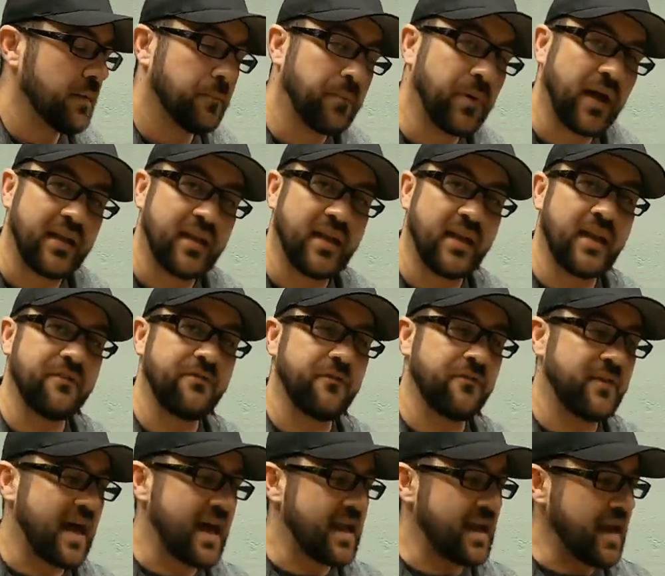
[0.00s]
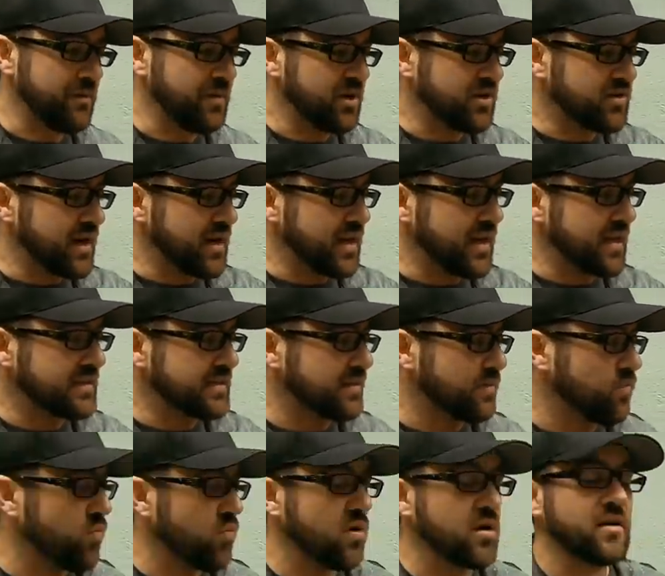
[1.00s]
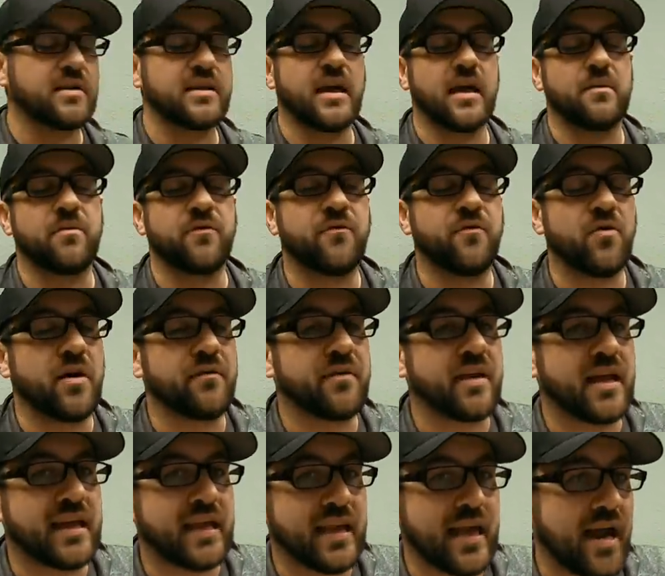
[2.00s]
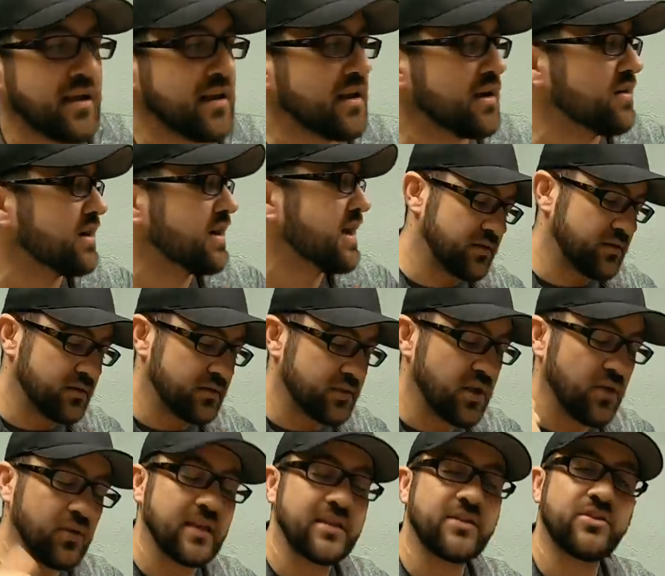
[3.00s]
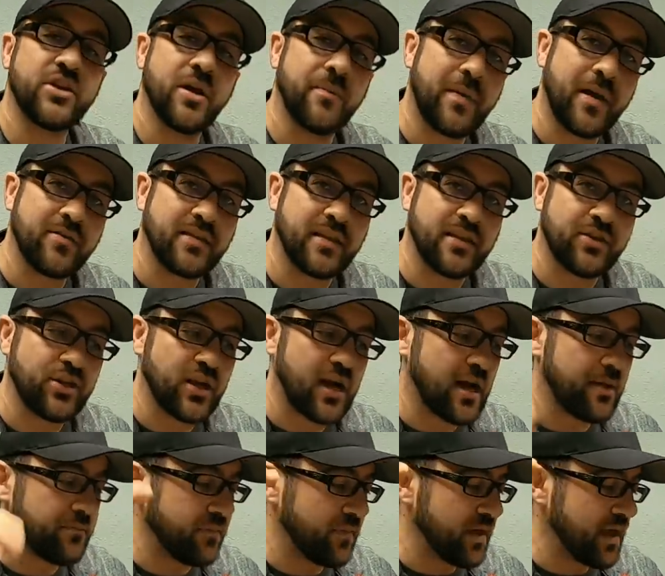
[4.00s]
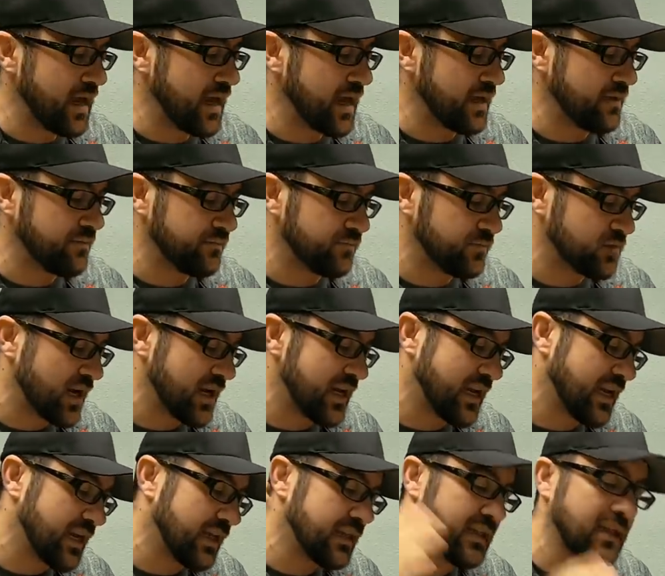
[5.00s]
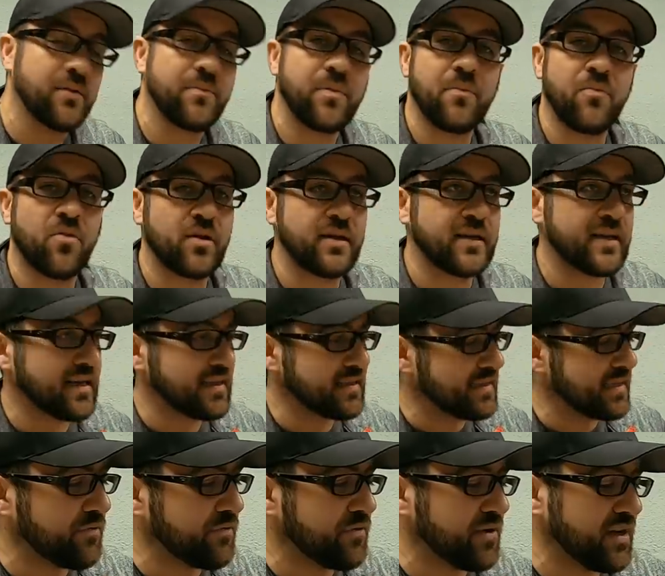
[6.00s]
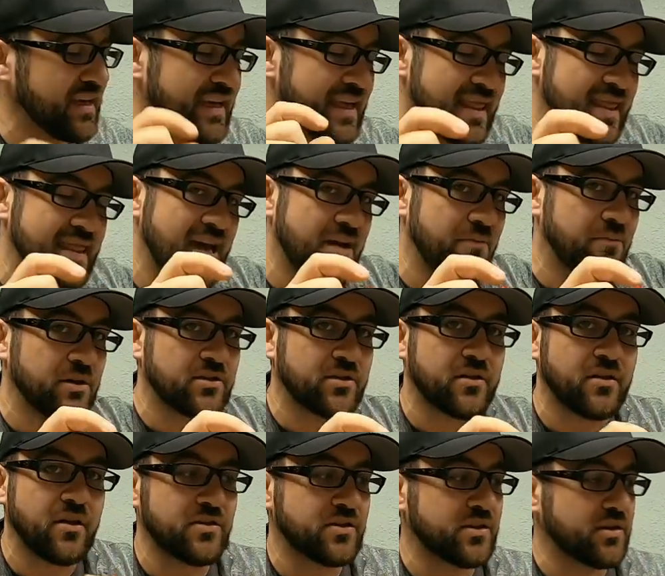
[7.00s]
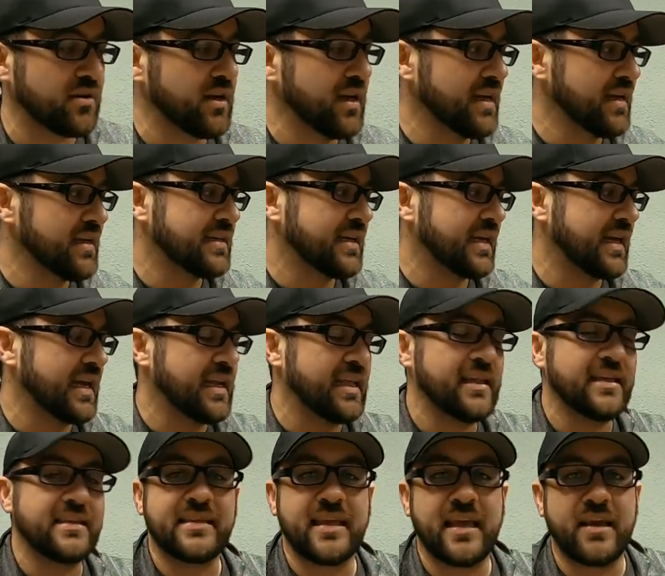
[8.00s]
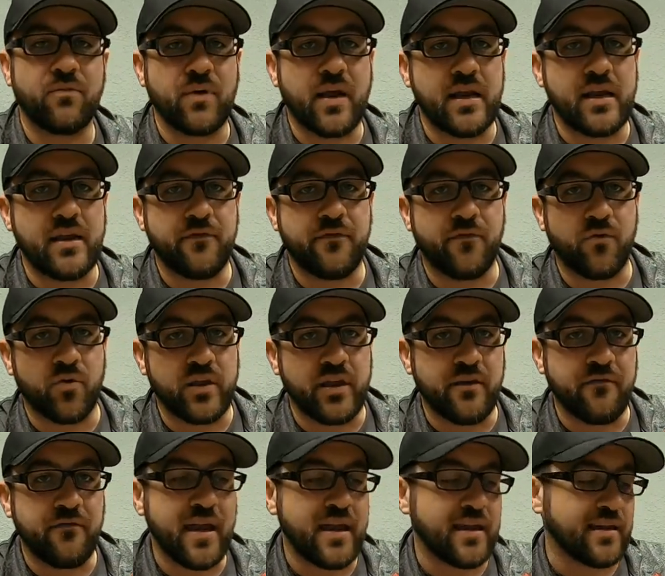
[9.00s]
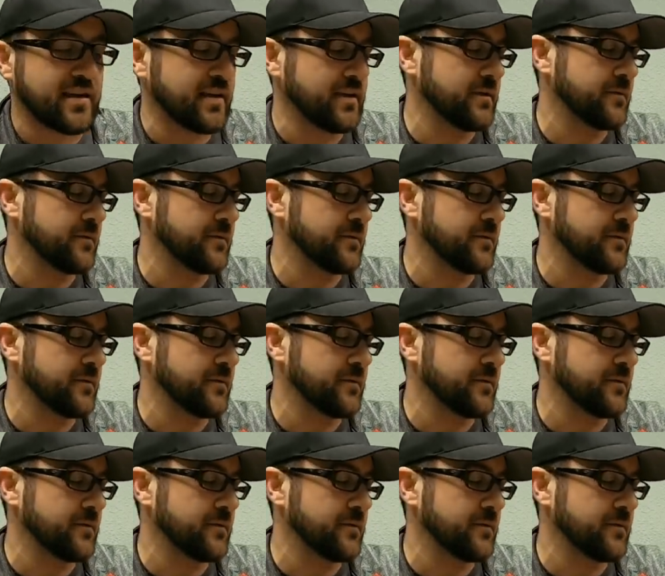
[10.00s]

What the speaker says: But enough of that. I'm gonna try and get some work done before I've got to get out of here tonight. So let's jump out to the shop and try and get a little bit more done, we can get that much closer to getting this thing ready for the event.